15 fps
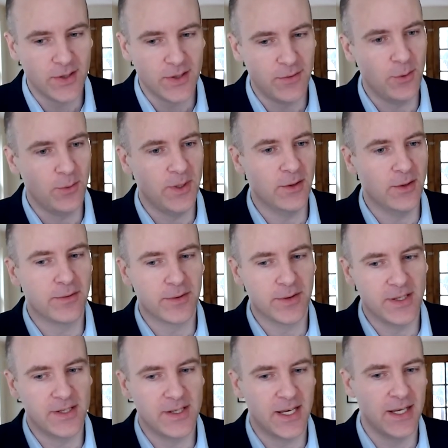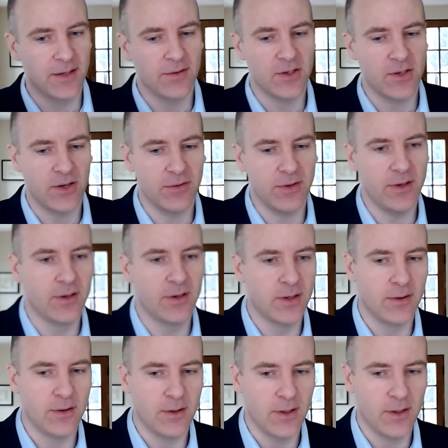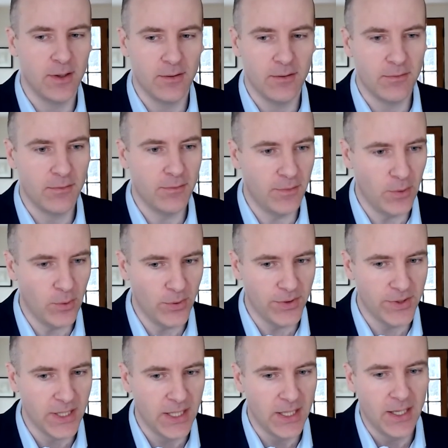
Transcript: if you will, for the design of the Chevy Volt.